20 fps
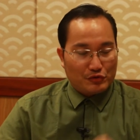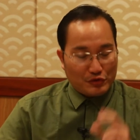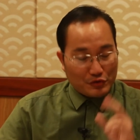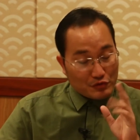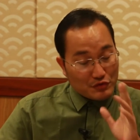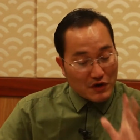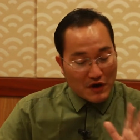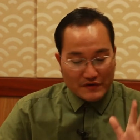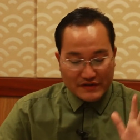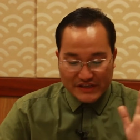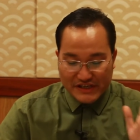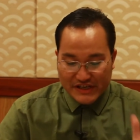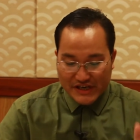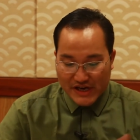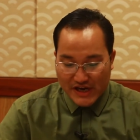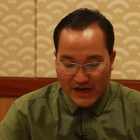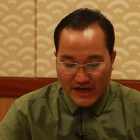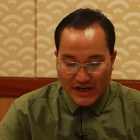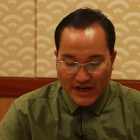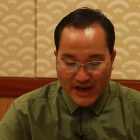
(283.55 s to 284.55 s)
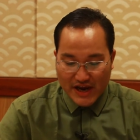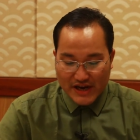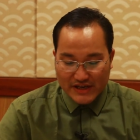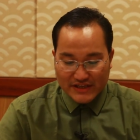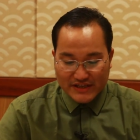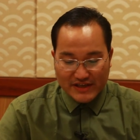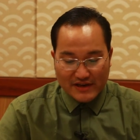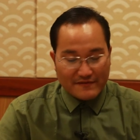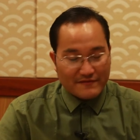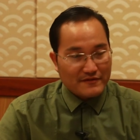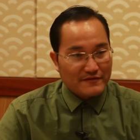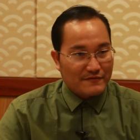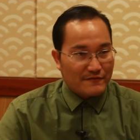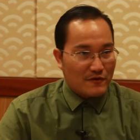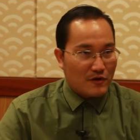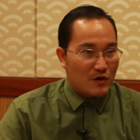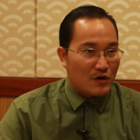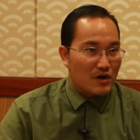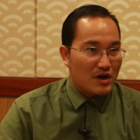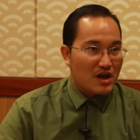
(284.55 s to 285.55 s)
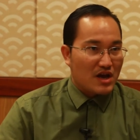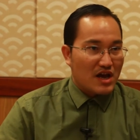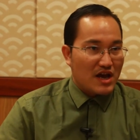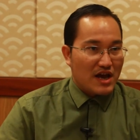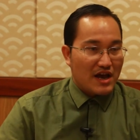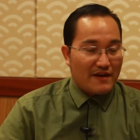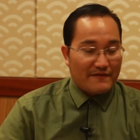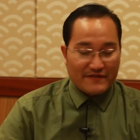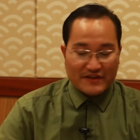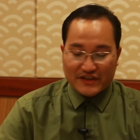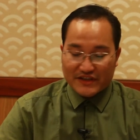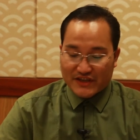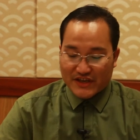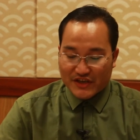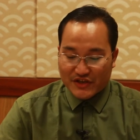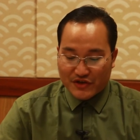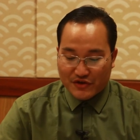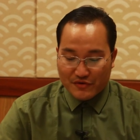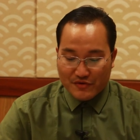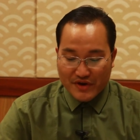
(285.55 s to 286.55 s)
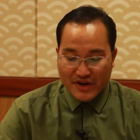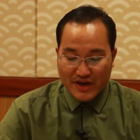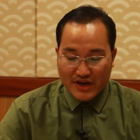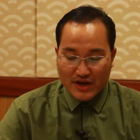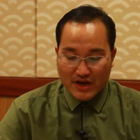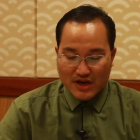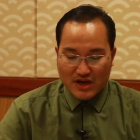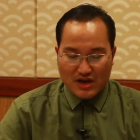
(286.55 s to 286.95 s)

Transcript: 2010 had suffered for half a century